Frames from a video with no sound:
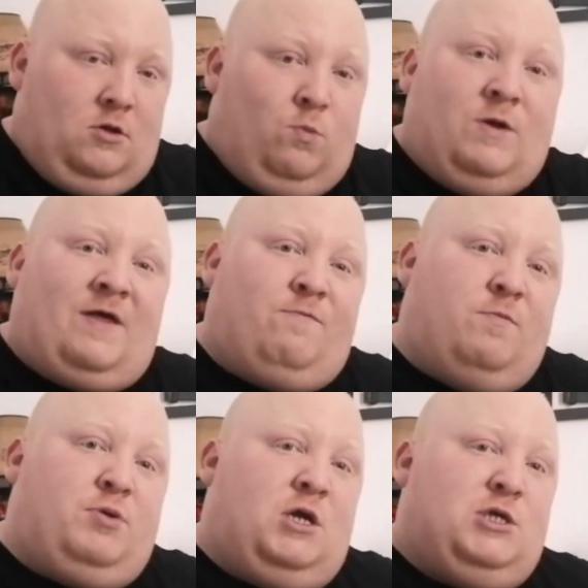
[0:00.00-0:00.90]
With every
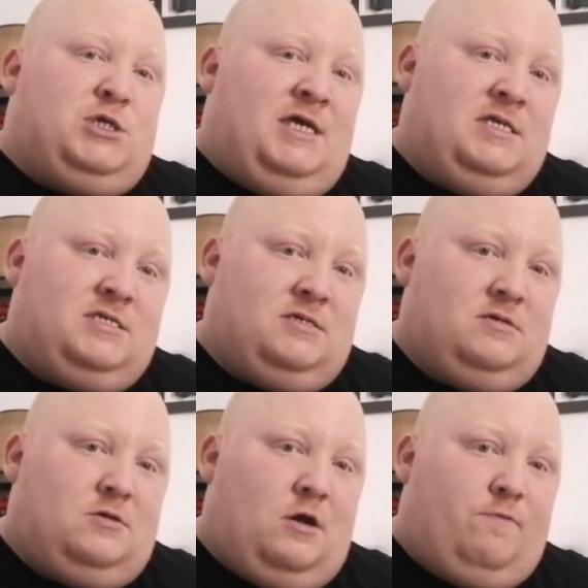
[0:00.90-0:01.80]
purchase
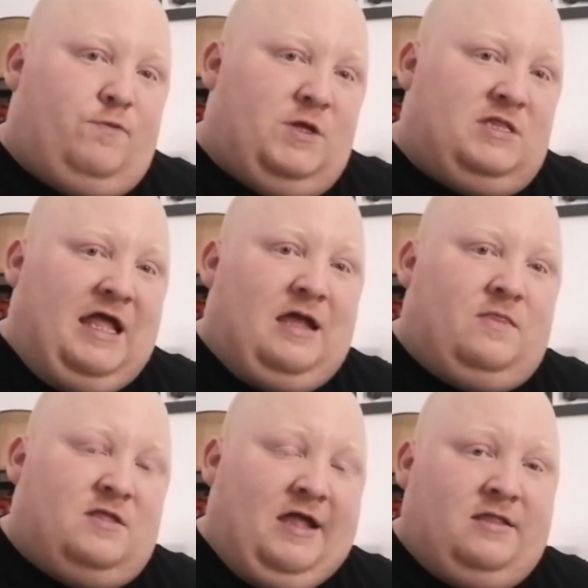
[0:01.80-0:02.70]
of the Day in
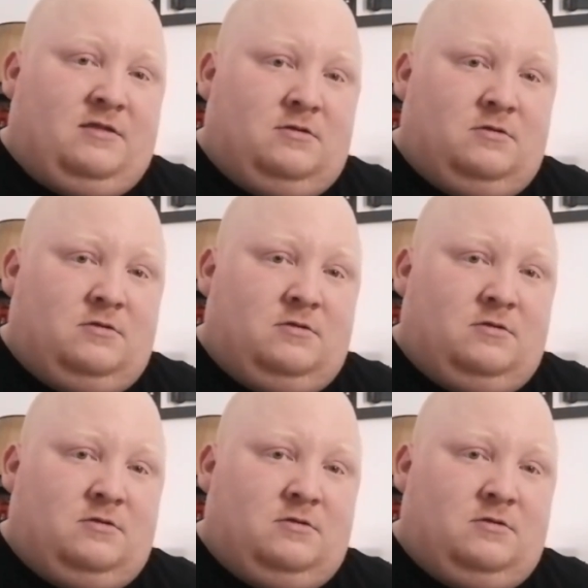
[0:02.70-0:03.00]
the Dead,